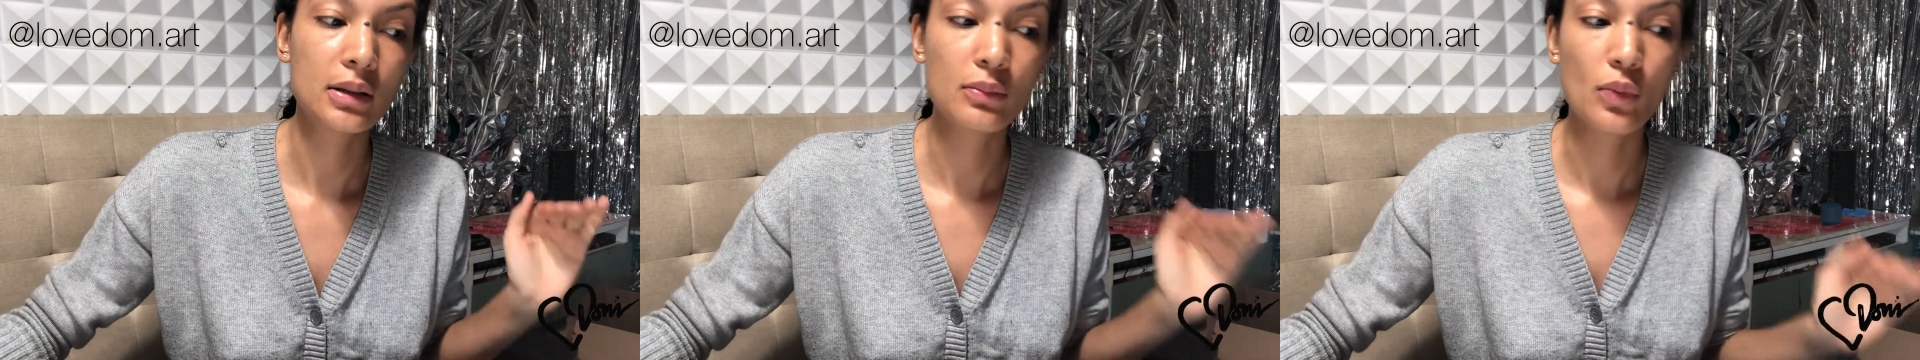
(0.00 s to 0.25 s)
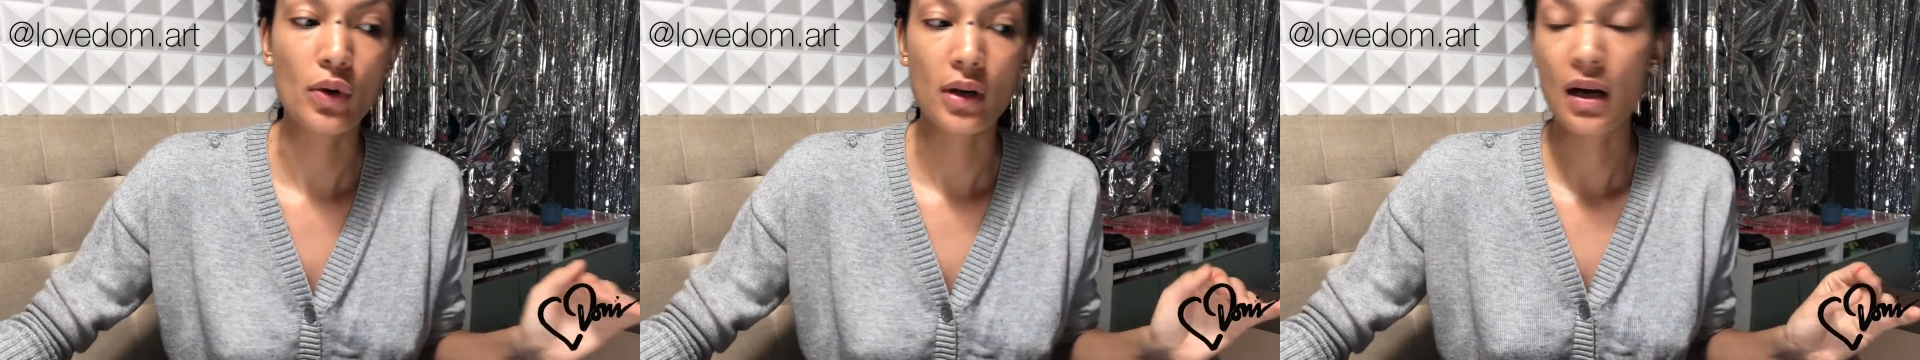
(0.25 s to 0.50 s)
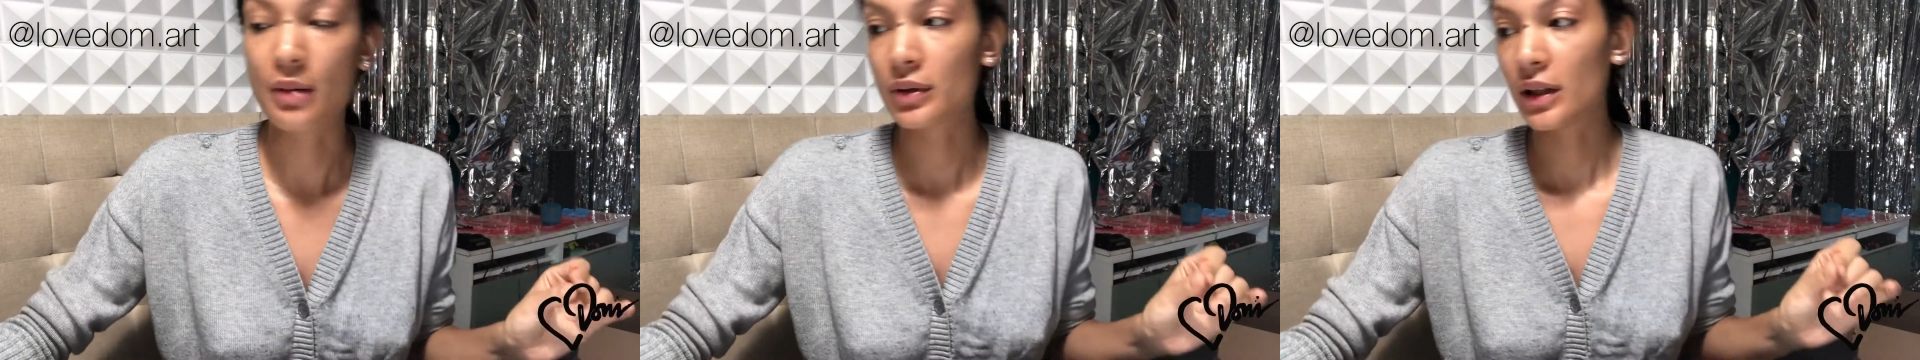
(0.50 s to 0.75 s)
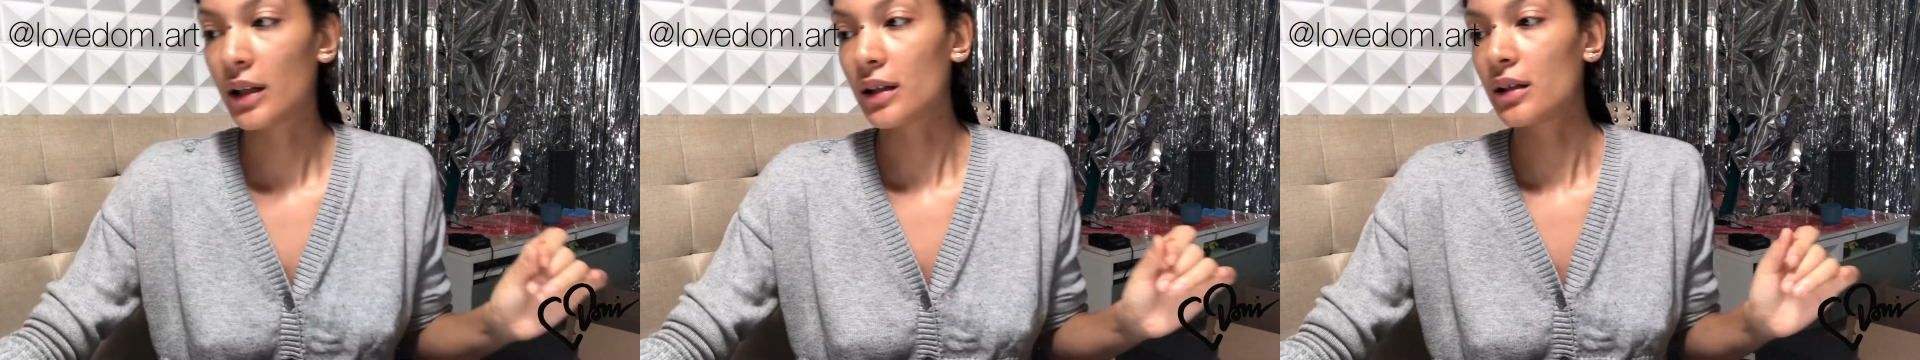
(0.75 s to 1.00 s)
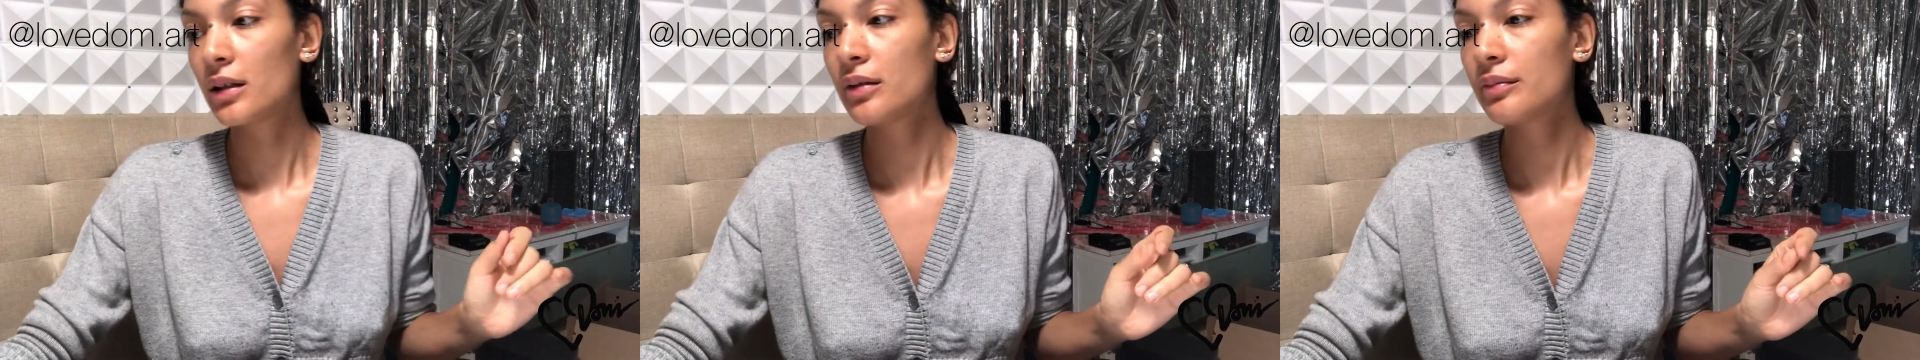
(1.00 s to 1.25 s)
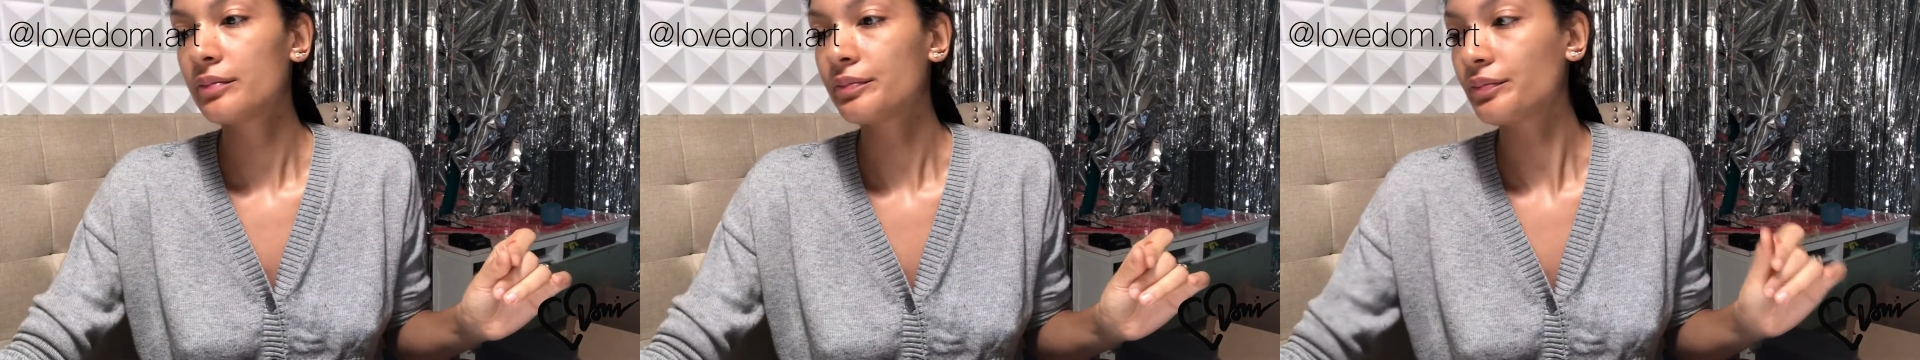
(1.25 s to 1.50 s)
more complicated
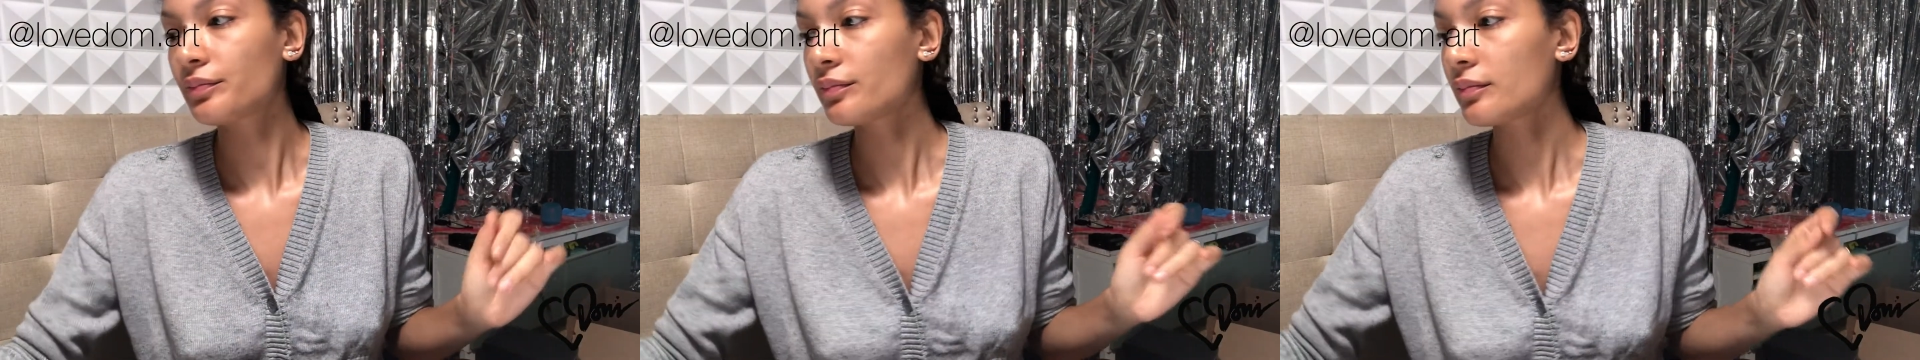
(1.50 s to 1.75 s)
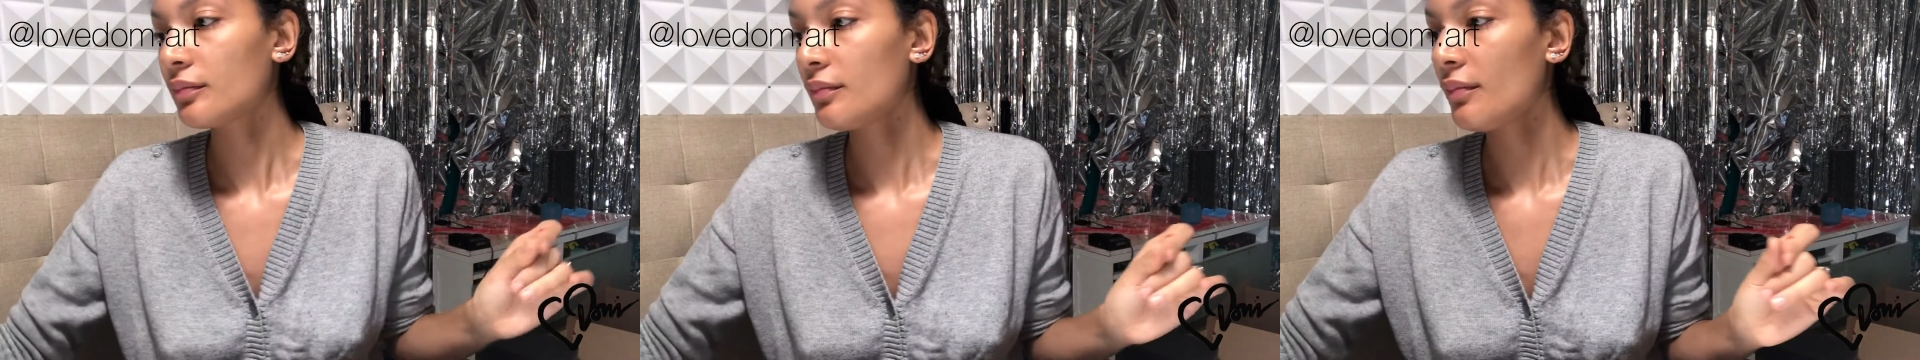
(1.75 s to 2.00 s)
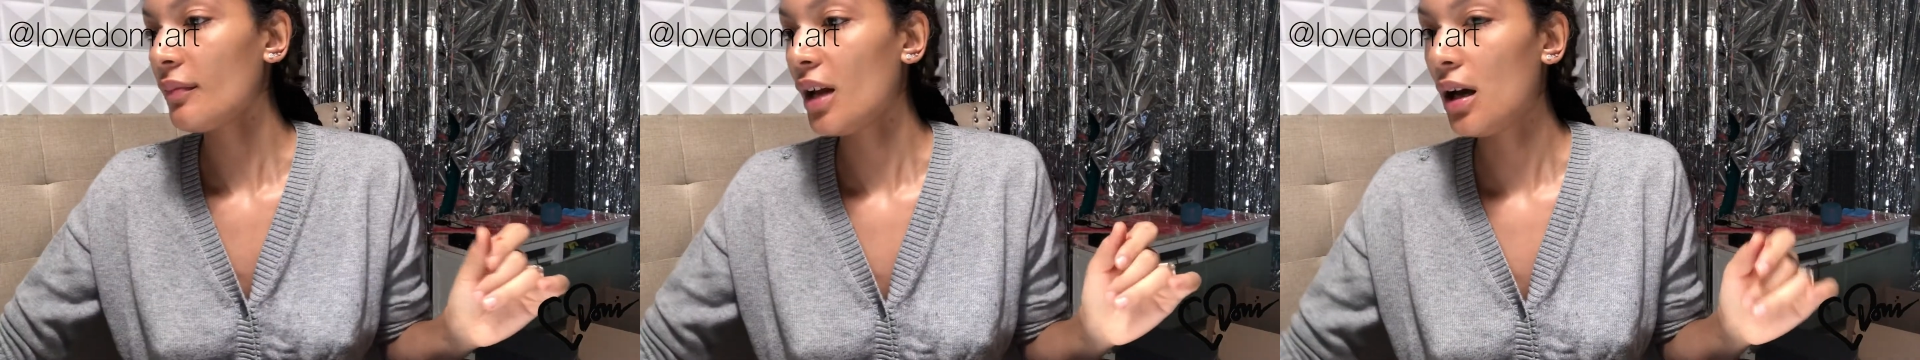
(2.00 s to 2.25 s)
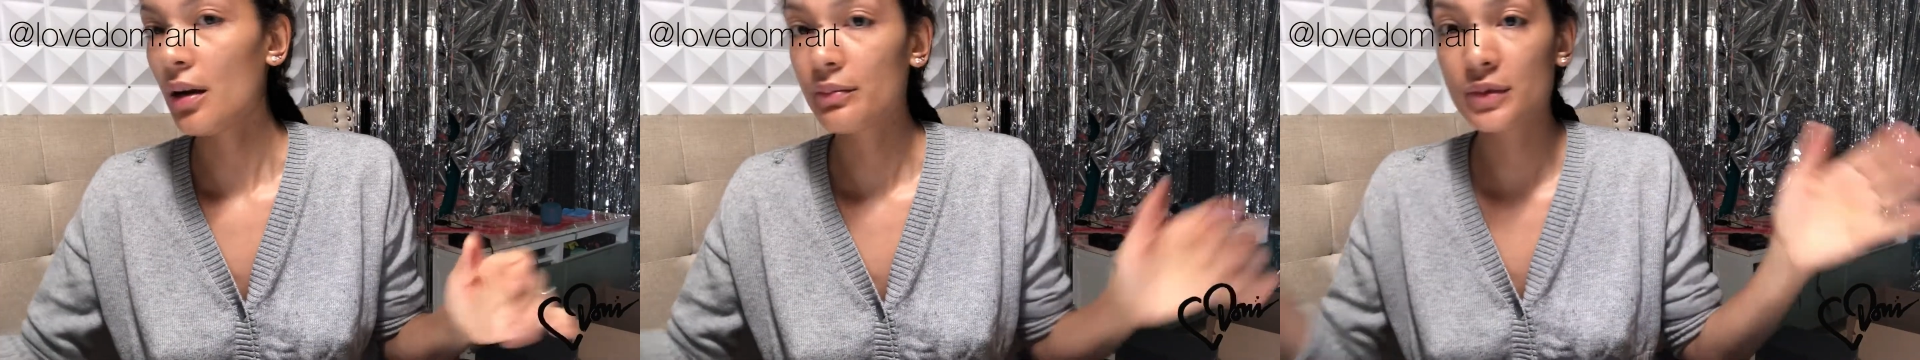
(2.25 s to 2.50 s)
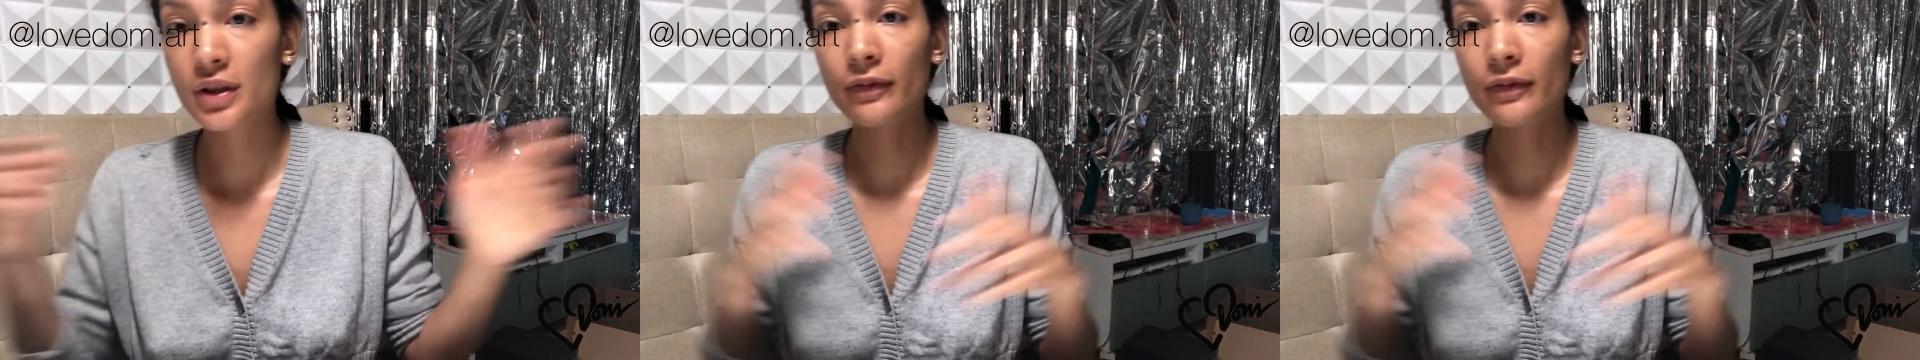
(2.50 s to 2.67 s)
to